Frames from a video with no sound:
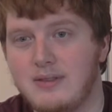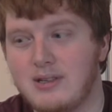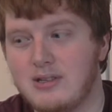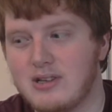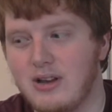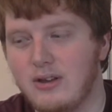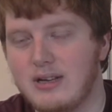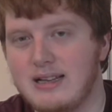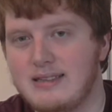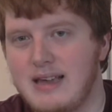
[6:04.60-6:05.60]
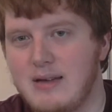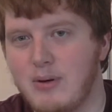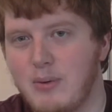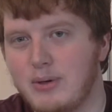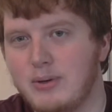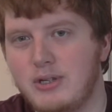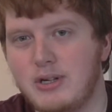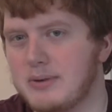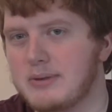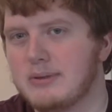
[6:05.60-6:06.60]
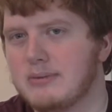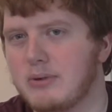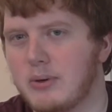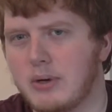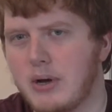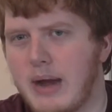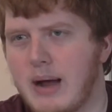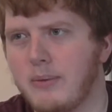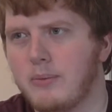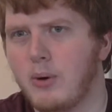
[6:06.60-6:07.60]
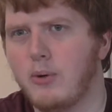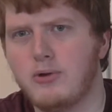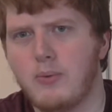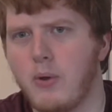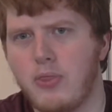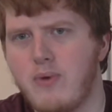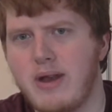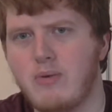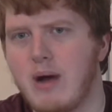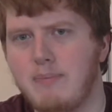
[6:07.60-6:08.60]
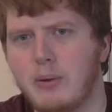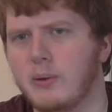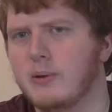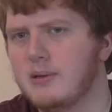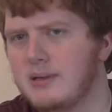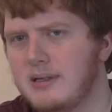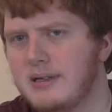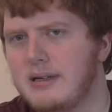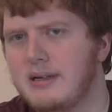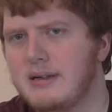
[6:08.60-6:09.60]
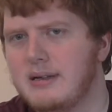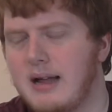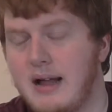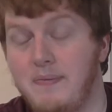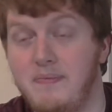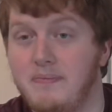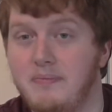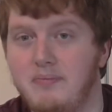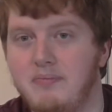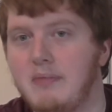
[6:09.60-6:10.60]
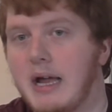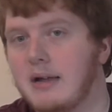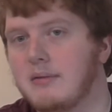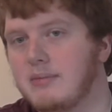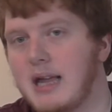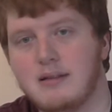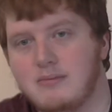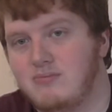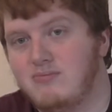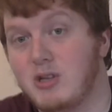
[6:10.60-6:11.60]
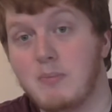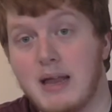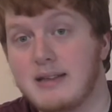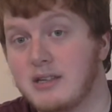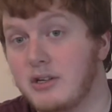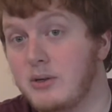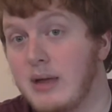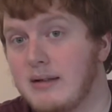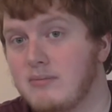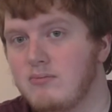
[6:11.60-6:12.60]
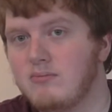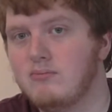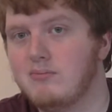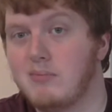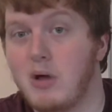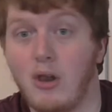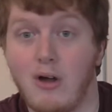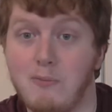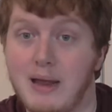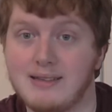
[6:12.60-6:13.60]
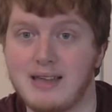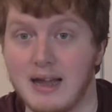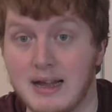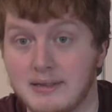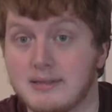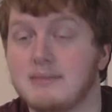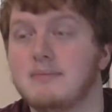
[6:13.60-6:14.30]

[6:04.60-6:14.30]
they're just going to look at it and say, well, what do I choose? What do I go down? What thread do I pull? And that some players can do that. A lot of players can't.